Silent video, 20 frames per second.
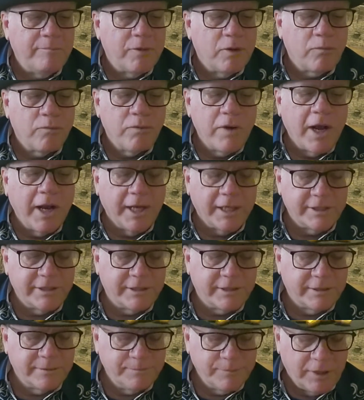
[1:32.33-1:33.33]

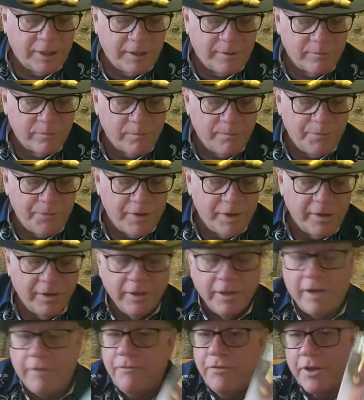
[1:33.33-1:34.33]
Relics.
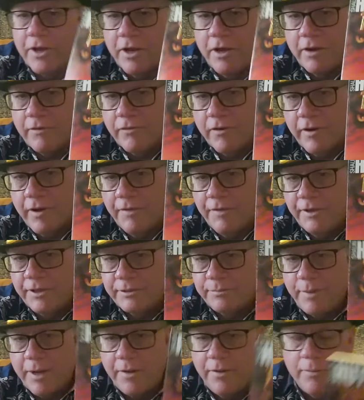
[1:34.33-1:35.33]
Love the cover on
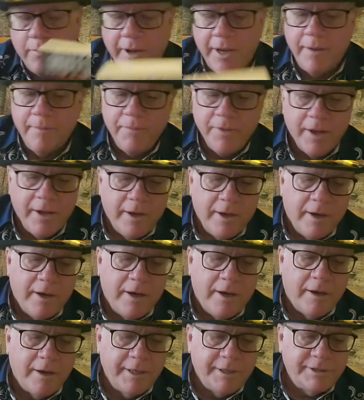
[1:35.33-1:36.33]
this, by the way.
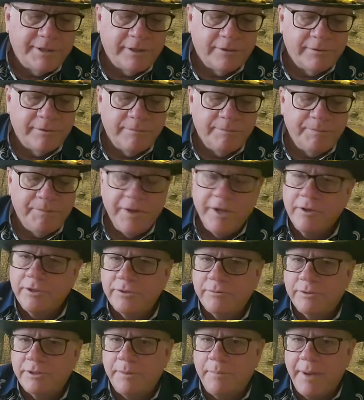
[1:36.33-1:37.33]
All right, so
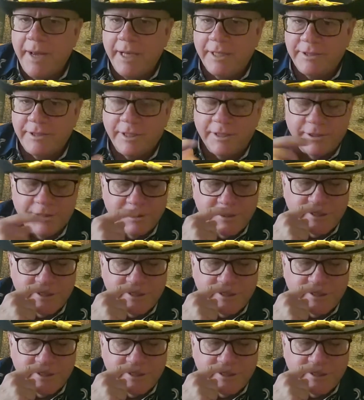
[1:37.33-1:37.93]
here's what the back says.